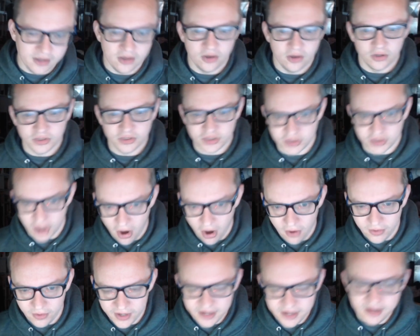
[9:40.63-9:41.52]

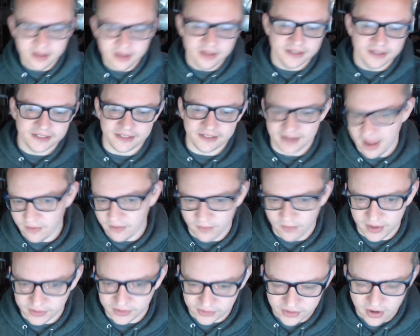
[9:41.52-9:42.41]
Sorry, it's not
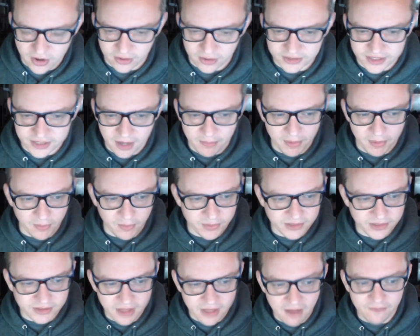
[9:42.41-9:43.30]
regular yard sale, but we
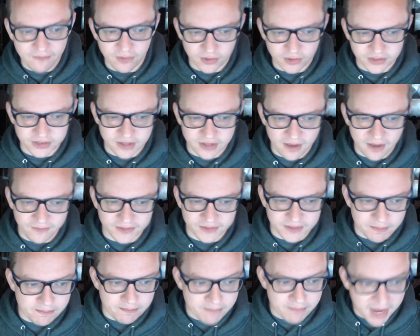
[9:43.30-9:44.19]
love her stuff. It's
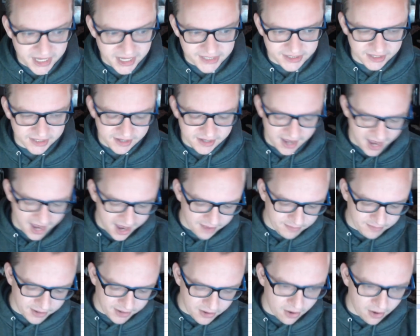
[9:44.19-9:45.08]
amazing.
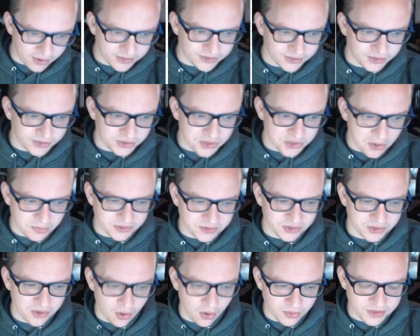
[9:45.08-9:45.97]
Handmade artisan soaps,
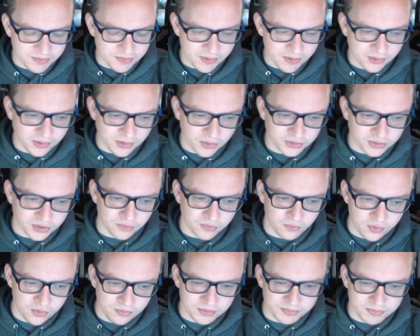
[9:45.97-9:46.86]
goat's milk lotion,
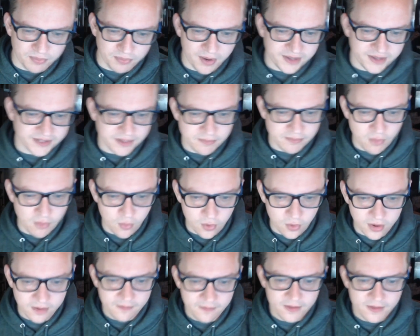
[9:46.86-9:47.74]
room sprays, and
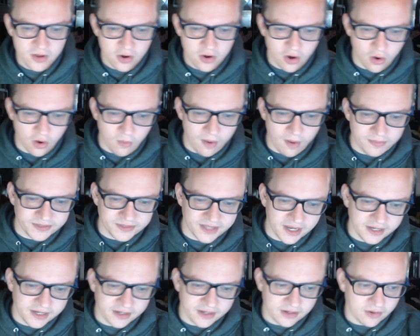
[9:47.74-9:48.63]
more. Her
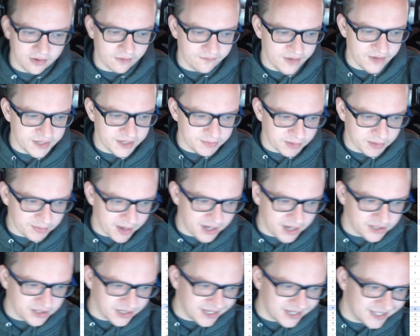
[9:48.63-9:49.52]
website or Facebook
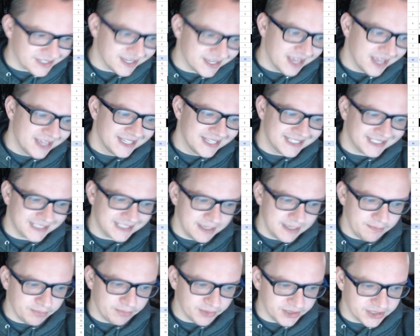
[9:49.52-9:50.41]
page is
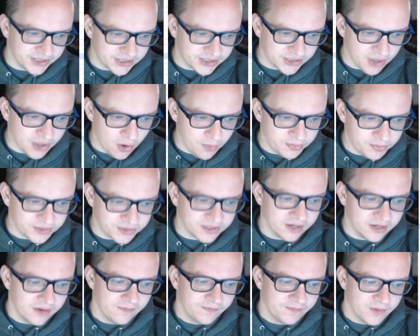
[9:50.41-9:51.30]
Simply Soaps.
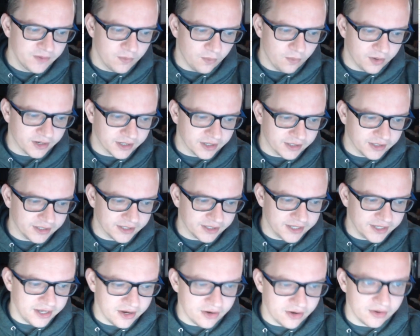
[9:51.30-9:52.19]
We're going to click
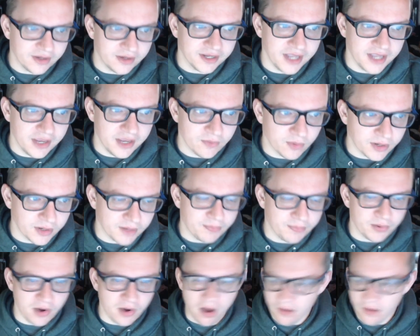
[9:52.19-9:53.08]
here, and again, we're going to
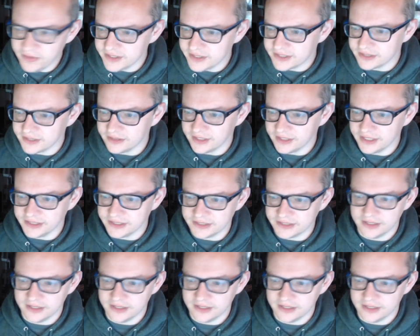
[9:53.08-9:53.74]
put all these in links.